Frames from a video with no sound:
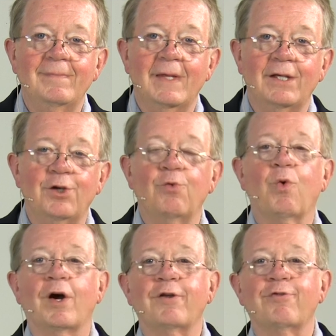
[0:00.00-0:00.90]
and you
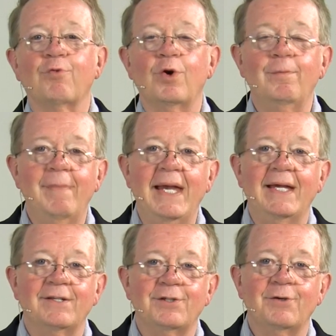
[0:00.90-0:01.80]
work through
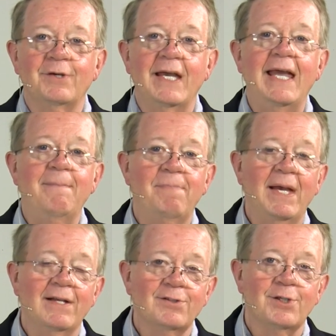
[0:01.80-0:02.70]
me to keep
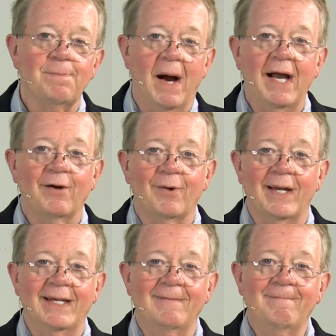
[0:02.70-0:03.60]

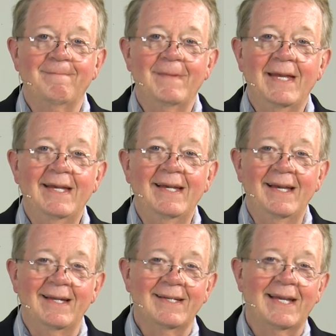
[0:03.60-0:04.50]
inspiring
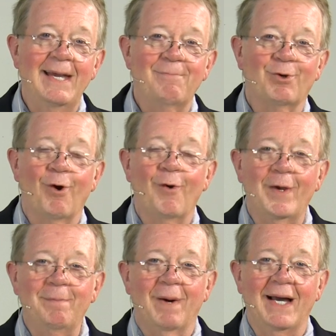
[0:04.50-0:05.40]
and to keep
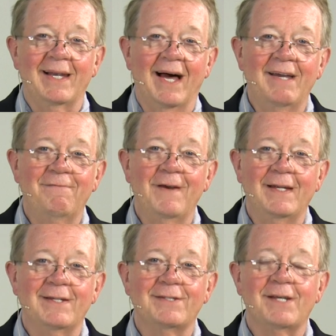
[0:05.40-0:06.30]
growing my life
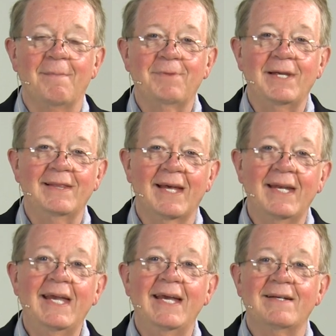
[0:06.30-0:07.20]
into something
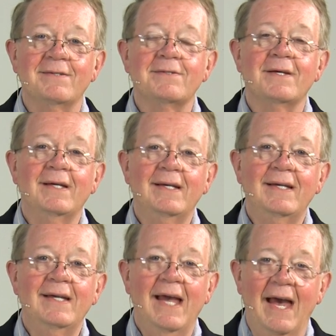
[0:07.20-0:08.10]
that is
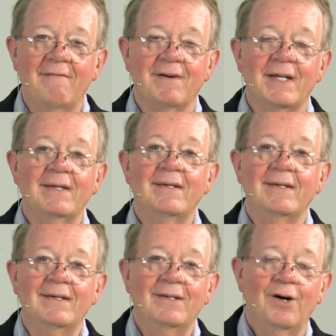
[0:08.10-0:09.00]
heaven
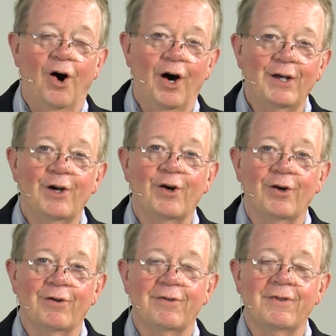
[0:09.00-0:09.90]
on
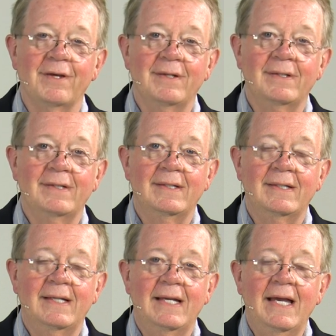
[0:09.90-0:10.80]
earth.
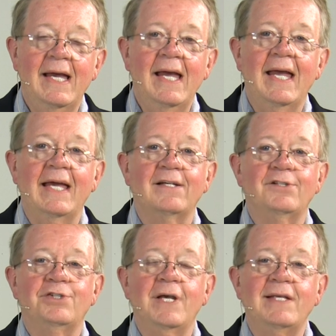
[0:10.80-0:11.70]

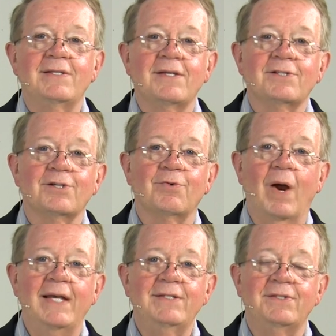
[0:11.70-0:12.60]
In Jesus
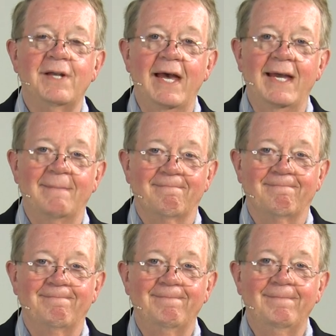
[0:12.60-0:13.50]
Christ's name,
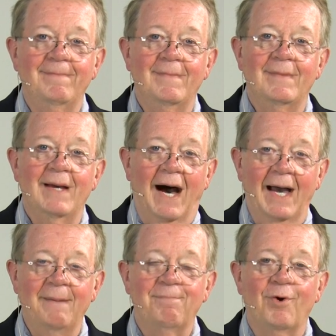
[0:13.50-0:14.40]

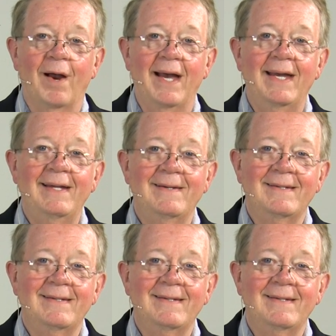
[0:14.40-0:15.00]
I pray.